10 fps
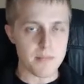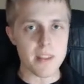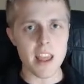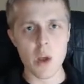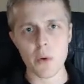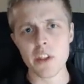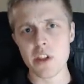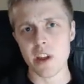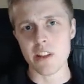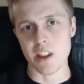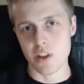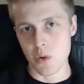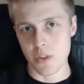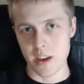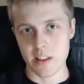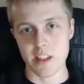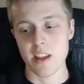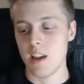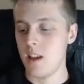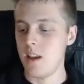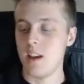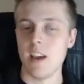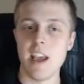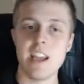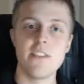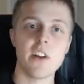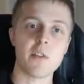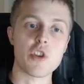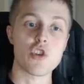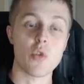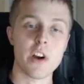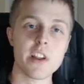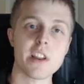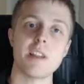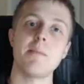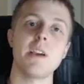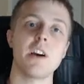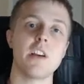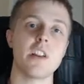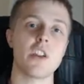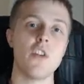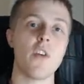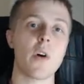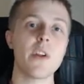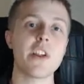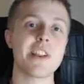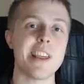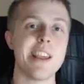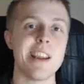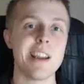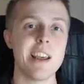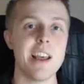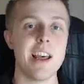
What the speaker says: And what this does is 2 things. It develops trust because you've already seen